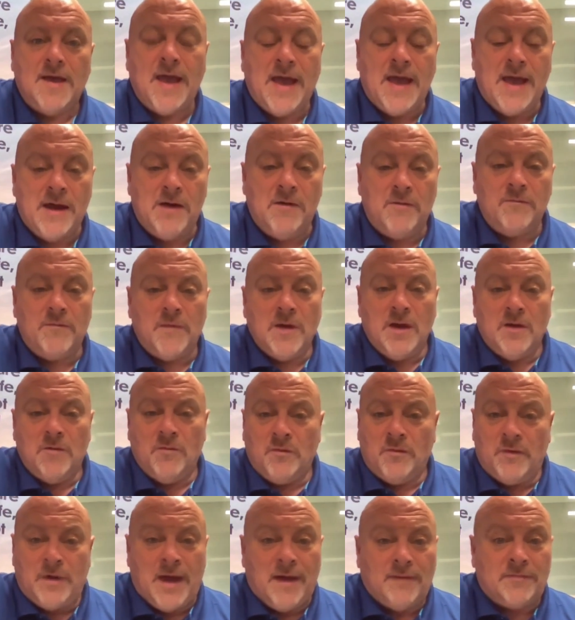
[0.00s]
And
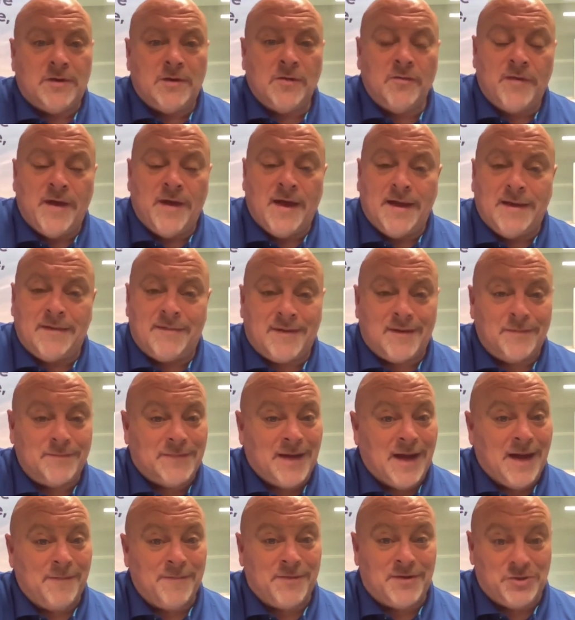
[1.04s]
we have to do that
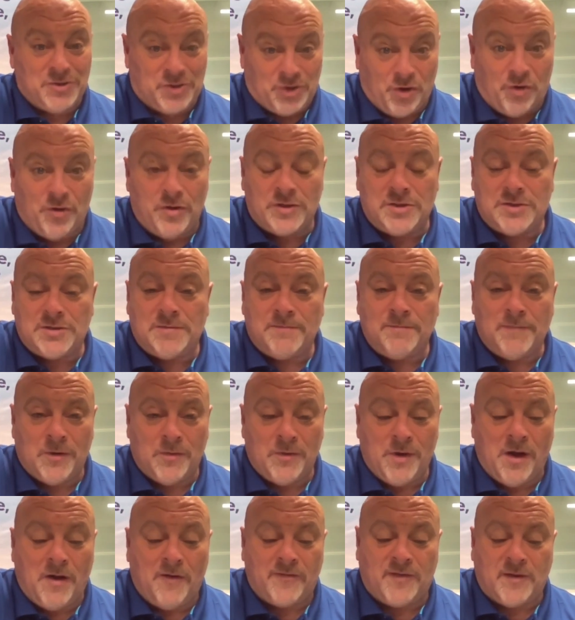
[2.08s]
sometimes in church, but
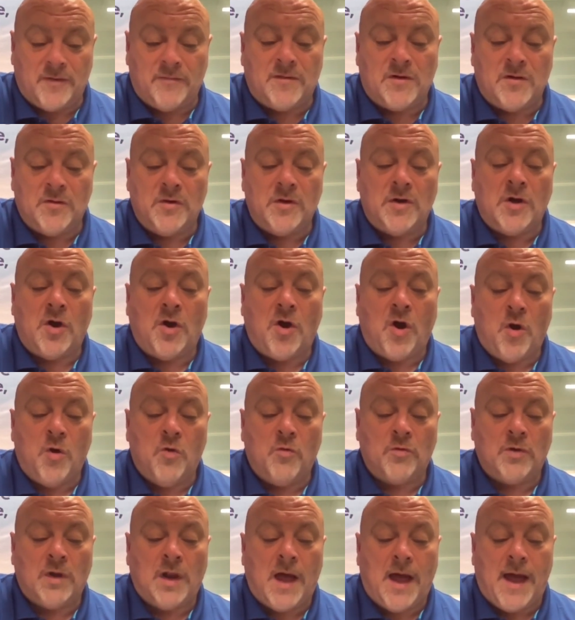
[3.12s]
we also have to do it in our
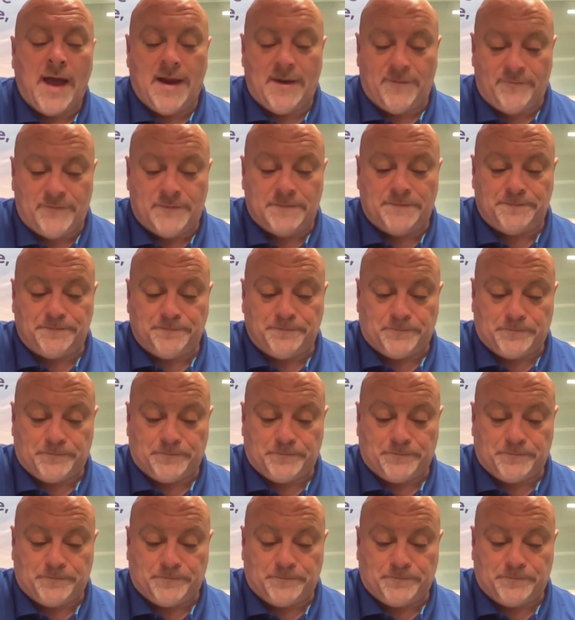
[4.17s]
own life.